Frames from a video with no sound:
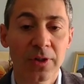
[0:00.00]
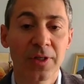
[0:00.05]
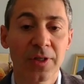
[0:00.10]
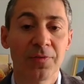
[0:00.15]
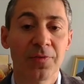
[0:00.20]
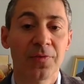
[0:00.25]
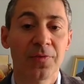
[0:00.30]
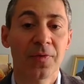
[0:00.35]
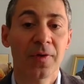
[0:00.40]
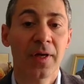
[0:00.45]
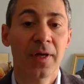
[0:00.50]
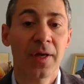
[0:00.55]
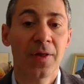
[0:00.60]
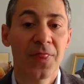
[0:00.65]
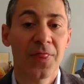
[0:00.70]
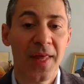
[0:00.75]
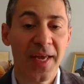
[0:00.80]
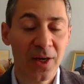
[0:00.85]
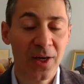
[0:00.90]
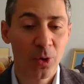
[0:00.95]
give
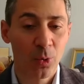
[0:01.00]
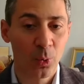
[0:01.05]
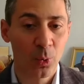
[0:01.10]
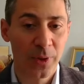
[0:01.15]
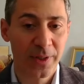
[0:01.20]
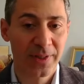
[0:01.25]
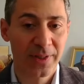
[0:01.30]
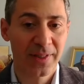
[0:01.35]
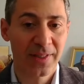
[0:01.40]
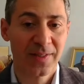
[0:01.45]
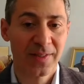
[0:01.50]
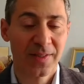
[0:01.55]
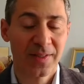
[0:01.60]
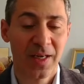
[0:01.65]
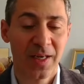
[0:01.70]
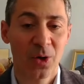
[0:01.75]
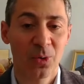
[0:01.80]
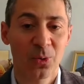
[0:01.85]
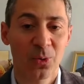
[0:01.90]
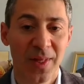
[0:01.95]
their witness,
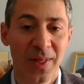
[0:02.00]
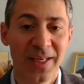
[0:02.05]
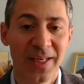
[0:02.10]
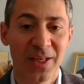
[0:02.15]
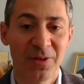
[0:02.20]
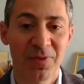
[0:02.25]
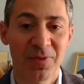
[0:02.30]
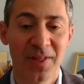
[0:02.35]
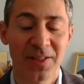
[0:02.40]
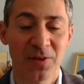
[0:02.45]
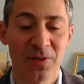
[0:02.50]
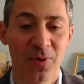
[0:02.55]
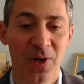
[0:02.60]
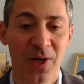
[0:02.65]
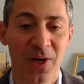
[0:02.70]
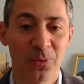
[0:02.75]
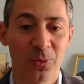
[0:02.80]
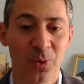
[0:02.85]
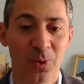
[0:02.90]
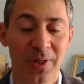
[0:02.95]
how they live the
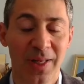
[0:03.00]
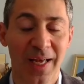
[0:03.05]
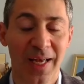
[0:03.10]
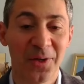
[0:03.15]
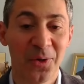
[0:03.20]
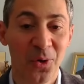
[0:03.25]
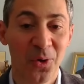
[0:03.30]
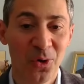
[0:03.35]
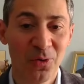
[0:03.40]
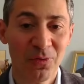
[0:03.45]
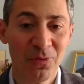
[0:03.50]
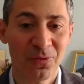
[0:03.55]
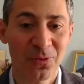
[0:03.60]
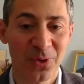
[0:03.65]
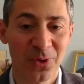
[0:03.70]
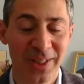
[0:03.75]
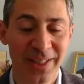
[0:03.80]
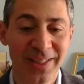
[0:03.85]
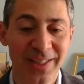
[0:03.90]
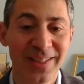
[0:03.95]
divine will. And
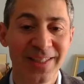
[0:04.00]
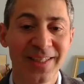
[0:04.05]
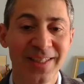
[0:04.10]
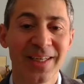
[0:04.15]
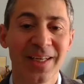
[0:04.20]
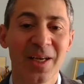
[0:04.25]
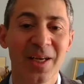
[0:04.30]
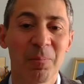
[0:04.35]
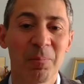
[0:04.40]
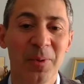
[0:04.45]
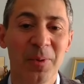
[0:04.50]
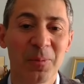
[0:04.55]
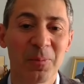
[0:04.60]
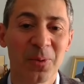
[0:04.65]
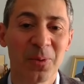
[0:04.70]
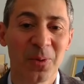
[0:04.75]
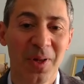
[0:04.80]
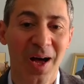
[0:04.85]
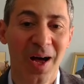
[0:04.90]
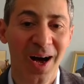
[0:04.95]
hopefully,
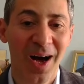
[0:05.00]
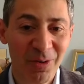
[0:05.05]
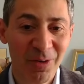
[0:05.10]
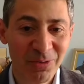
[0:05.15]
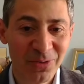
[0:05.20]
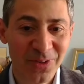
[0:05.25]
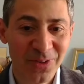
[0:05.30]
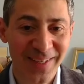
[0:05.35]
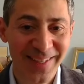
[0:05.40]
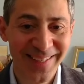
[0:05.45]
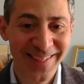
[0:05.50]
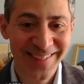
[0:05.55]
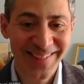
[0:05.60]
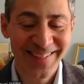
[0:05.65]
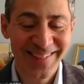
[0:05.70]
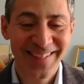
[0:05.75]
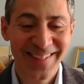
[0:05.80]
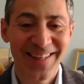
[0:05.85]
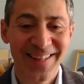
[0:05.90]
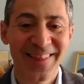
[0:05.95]
people after
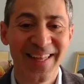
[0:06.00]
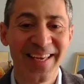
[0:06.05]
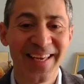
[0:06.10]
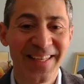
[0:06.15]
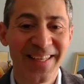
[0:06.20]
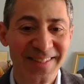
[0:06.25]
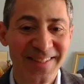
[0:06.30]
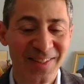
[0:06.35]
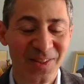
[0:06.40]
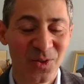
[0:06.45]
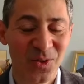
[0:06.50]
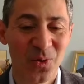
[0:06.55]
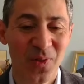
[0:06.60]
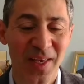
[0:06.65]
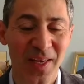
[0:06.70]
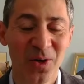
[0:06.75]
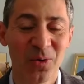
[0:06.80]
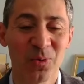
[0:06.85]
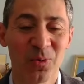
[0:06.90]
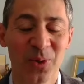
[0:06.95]
they listen to
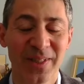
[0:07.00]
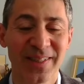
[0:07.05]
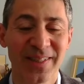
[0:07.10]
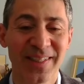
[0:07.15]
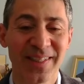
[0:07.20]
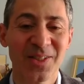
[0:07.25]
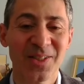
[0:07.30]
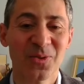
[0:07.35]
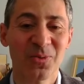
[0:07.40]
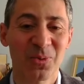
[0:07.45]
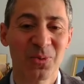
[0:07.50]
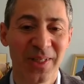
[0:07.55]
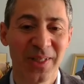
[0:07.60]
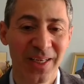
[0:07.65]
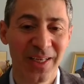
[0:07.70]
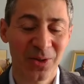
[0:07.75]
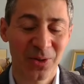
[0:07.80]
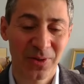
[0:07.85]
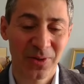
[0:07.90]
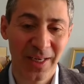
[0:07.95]
their witness will
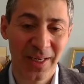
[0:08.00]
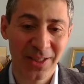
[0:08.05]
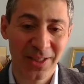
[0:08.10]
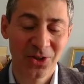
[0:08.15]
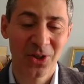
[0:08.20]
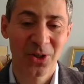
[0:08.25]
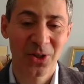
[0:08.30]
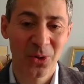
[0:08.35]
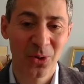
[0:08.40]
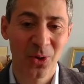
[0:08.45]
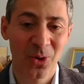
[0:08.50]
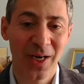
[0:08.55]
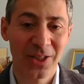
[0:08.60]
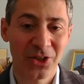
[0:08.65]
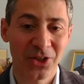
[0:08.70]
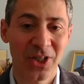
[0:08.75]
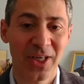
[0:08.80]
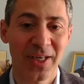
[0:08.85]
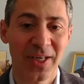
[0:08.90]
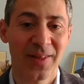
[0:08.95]
actually go
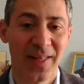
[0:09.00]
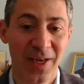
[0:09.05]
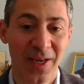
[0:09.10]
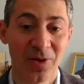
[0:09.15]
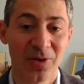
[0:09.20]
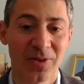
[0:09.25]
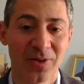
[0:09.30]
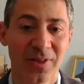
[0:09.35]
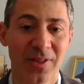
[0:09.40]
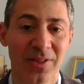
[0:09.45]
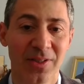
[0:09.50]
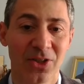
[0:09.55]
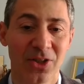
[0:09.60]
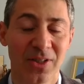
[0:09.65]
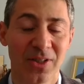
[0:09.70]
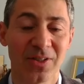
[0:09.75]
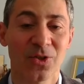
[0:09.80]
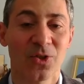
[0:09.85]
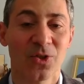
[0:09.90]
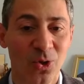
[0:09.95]
and check their
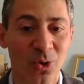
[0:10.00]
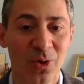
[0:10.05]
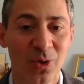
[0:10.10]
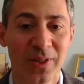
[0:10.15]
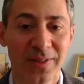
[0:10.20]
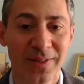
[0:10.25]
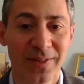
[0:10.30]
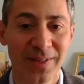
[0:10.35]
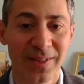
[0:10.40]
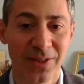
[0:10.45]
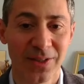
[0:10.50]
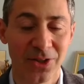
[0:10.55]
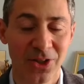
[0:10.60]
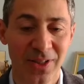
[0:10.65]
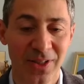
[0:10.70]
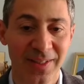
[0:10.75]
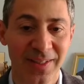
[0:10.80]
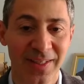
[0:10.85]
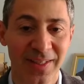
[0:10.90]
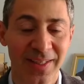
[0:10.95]
teaching, solid
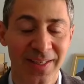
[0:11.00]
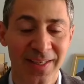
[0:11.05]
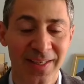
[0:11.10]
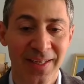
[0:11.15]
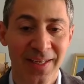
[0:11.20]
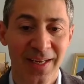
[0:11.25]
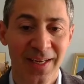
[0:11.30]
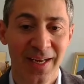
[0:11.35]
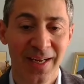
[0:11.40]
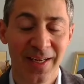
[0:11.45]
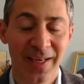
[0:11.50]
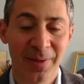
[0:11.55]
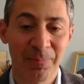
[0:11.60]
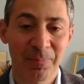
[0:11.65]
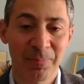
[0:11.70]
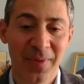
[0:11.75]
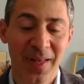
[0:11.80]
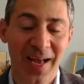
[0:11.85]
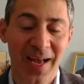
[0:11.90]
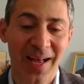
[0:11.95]
teaching. Mm.
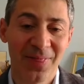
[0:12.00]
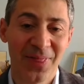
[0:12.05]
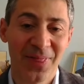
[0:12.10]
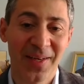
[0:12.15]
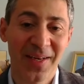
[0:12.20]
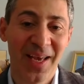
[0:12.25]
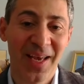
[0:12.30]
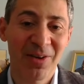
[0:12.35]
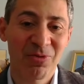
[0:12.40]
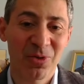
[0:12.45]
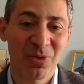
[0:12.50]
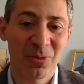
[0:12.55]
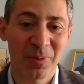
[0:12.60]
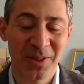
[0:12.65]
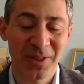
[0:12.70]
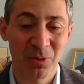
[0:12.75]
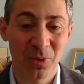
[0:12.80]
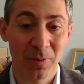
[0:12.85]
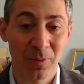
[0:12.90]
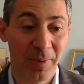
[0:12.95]
Um, and then
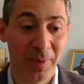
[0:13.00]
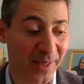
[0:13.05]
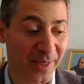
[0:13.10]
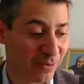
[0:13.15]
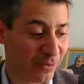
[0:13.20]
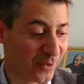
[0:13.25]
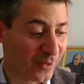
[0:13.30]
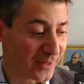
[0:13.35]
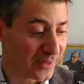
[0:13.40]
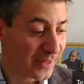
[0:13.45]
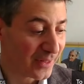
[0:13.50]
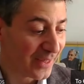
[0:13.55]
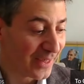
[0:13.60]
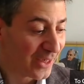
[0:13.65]
everybody will benefit